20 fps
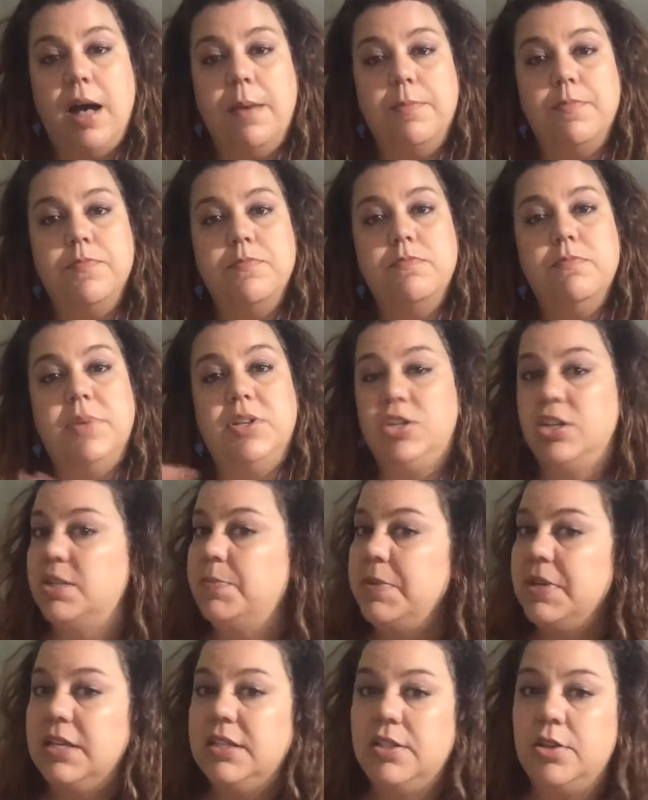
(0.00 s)
but just
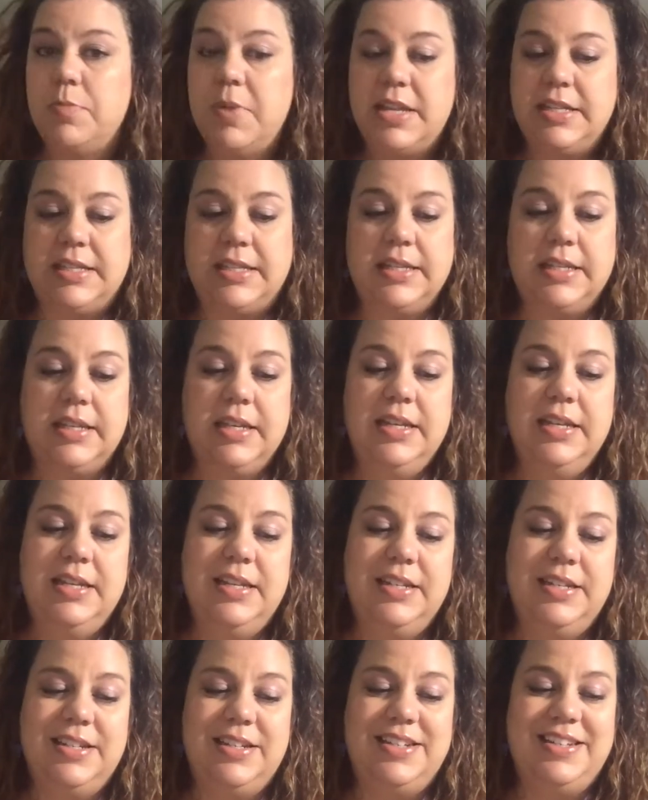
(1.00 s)
because they're basic
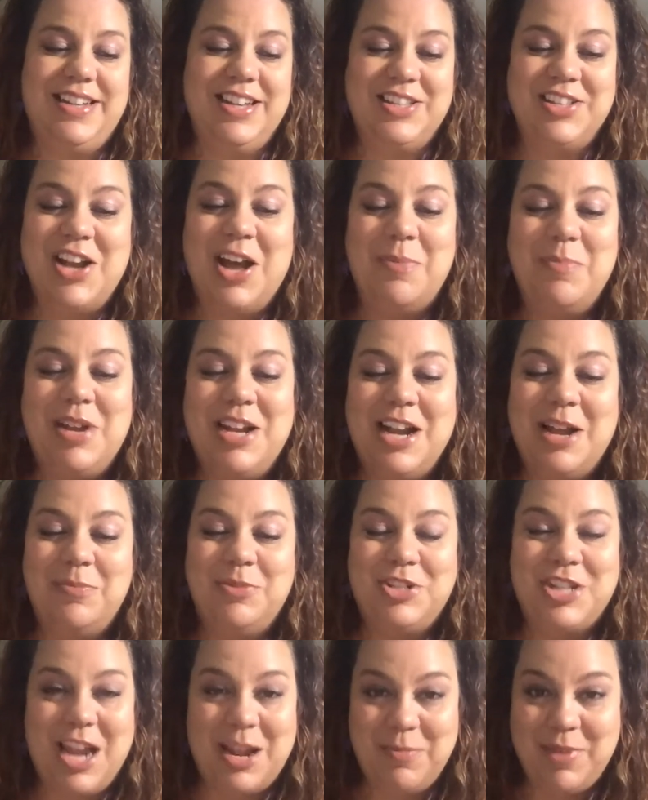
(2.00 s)
does not mean I'm
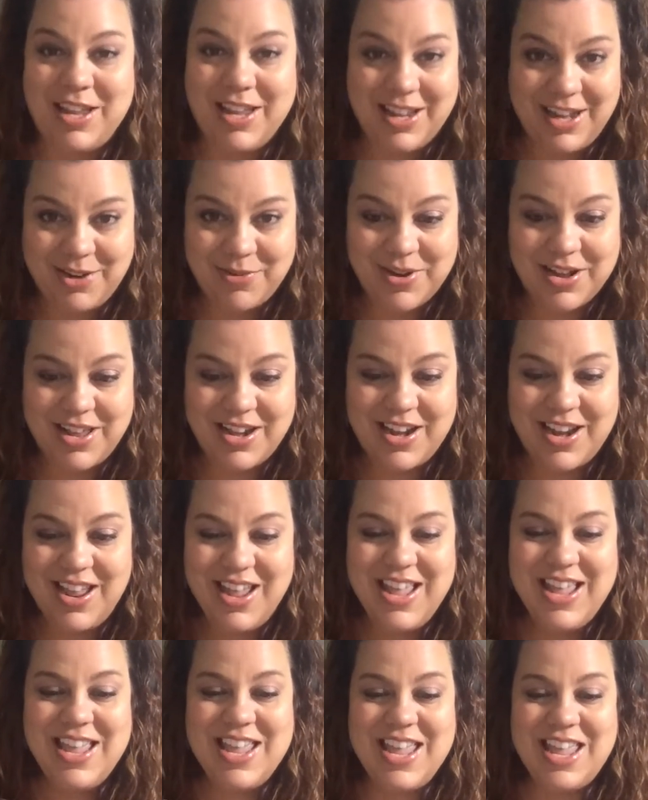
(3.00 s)
shaming anyone
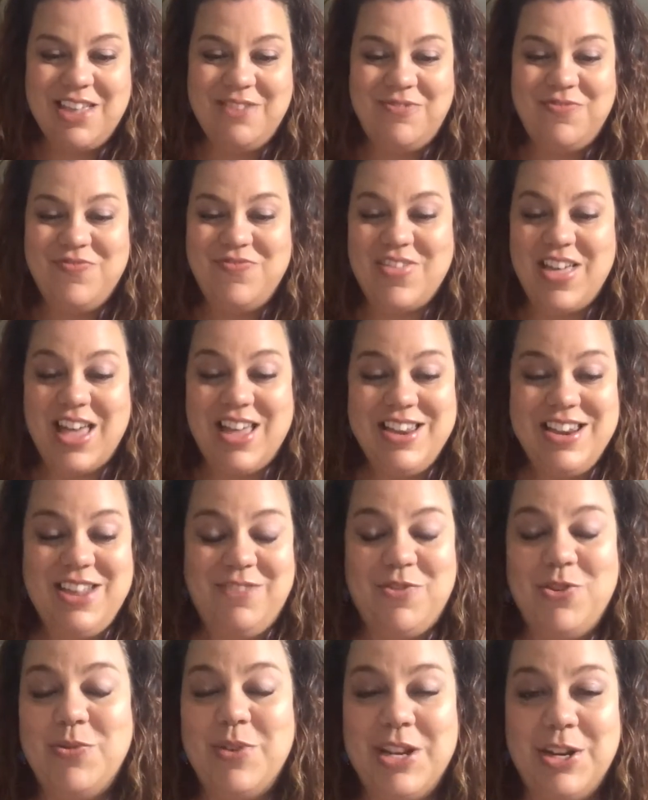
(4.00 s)
if
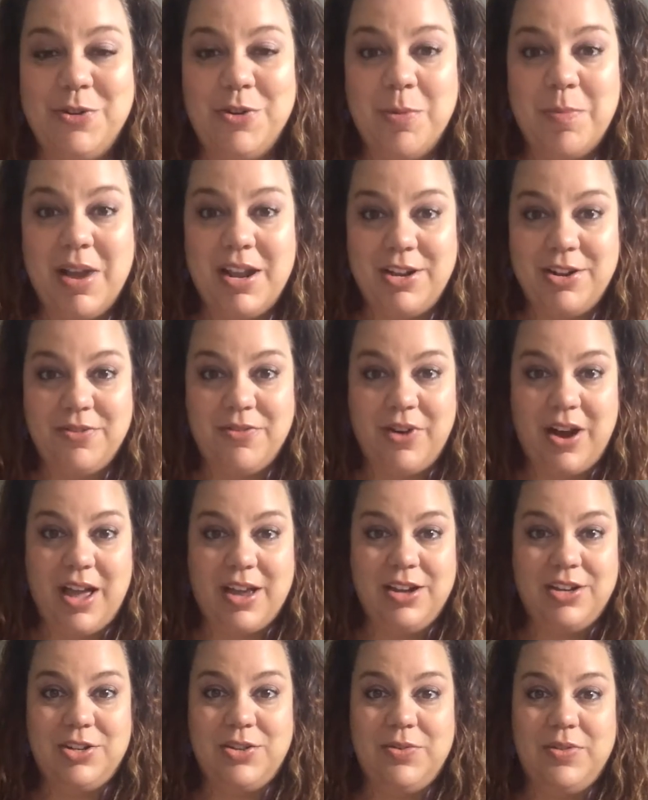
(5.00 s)
you need a reminder for how
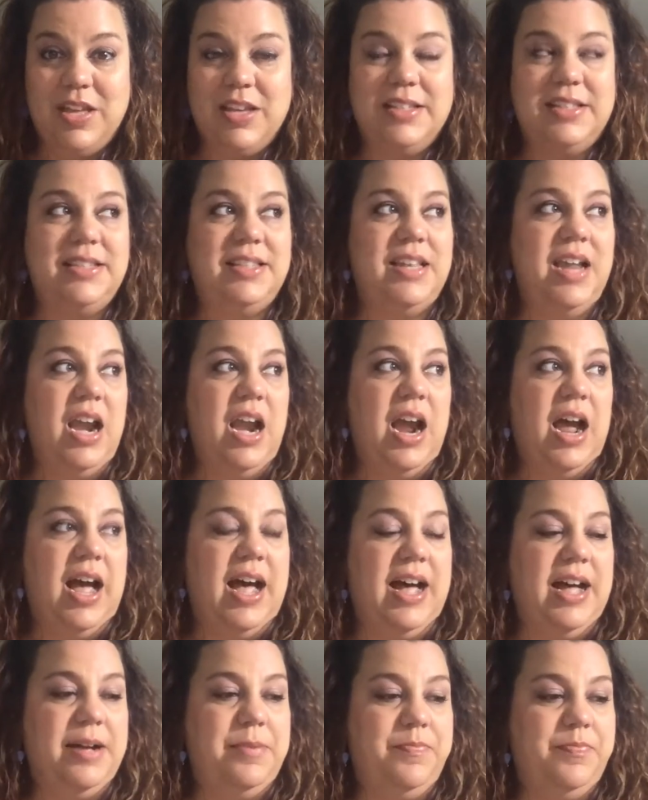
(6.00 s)
to do this.
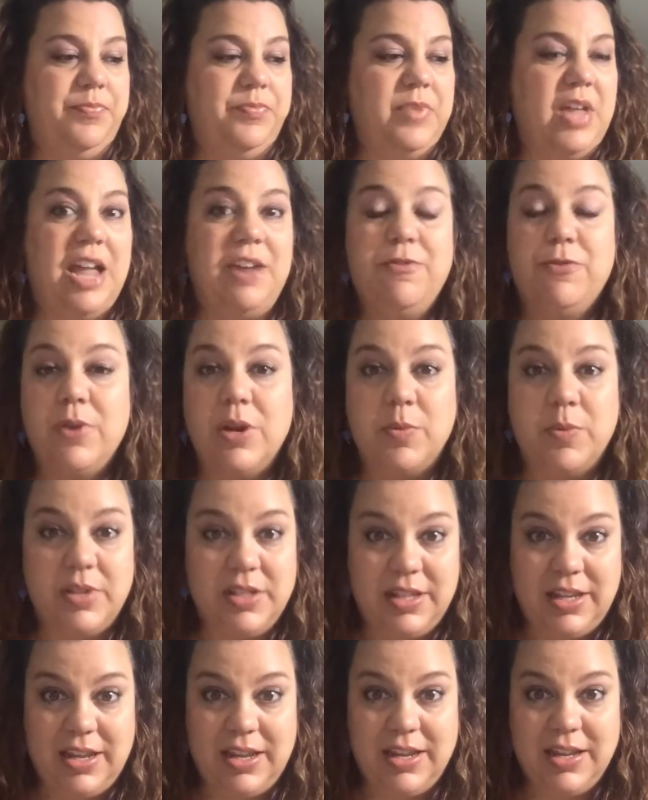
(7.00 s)
I
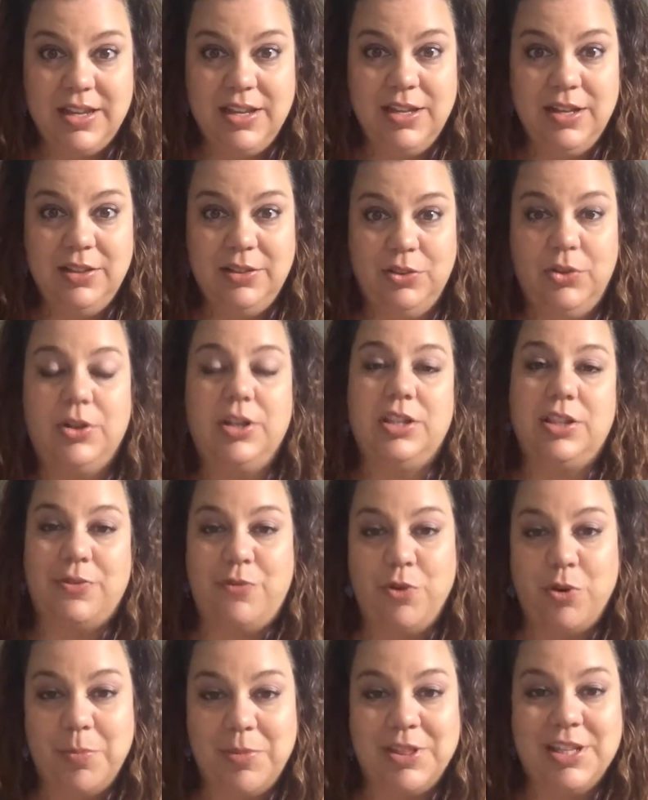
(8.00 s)
frequently look at the
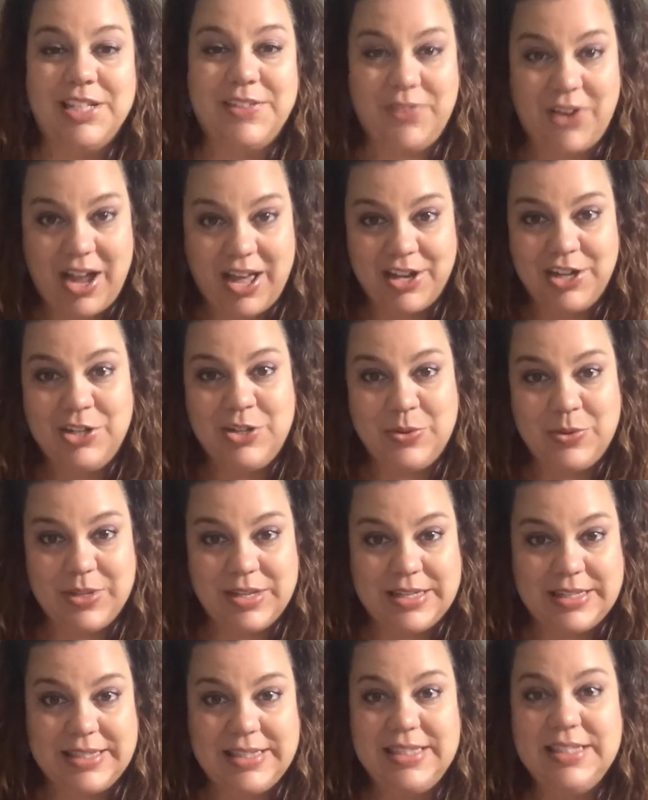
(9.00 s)
formulas for how to do
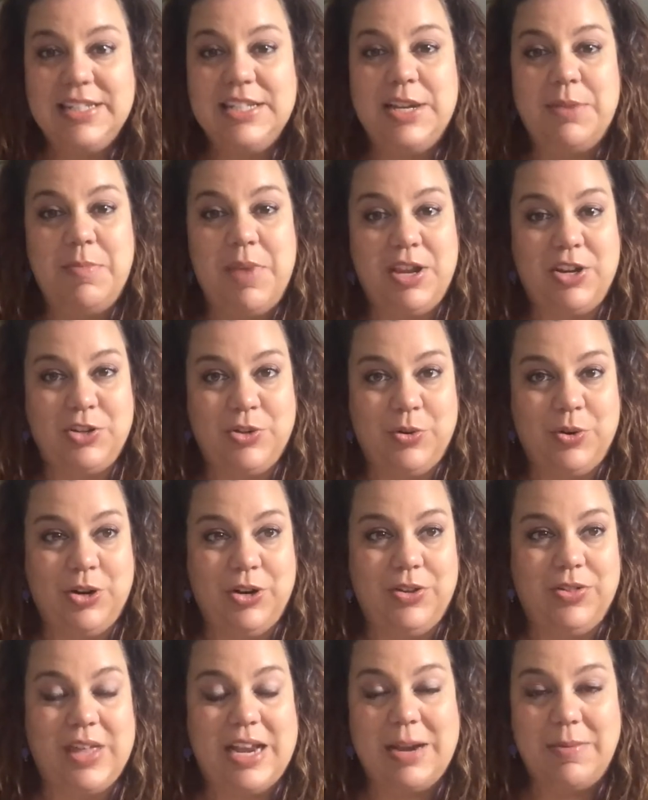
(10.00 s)
this to make sure
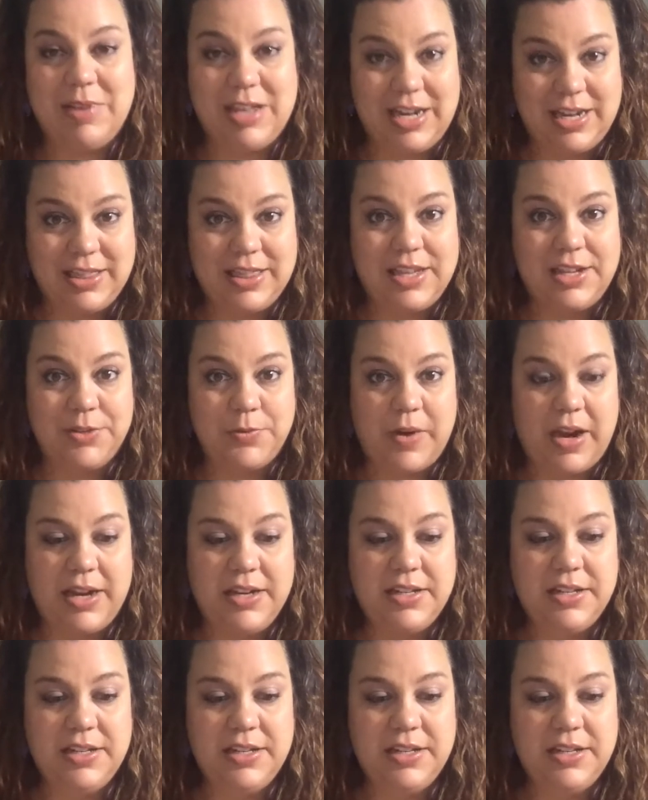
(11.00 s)
that I'm getting things right.